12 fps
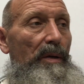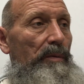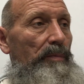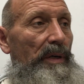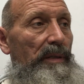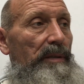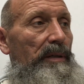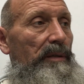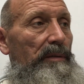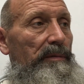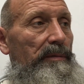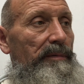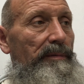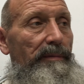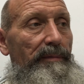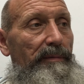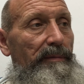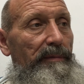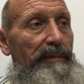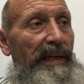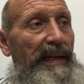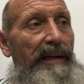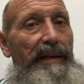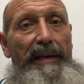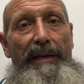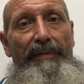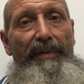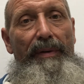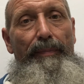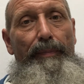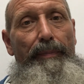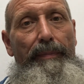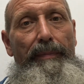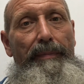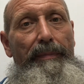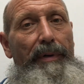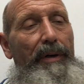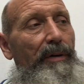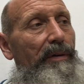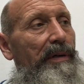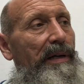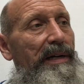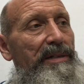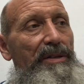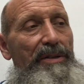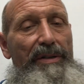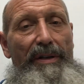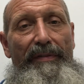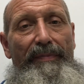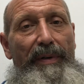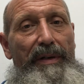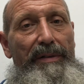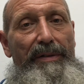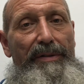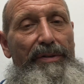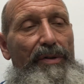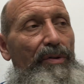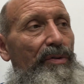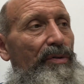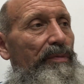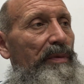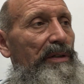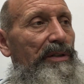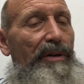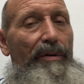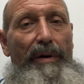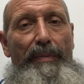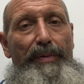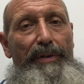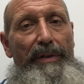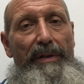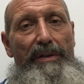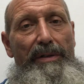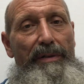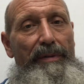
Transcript: But, they got to give up all kinds of stuff because there's so much corruption. It's the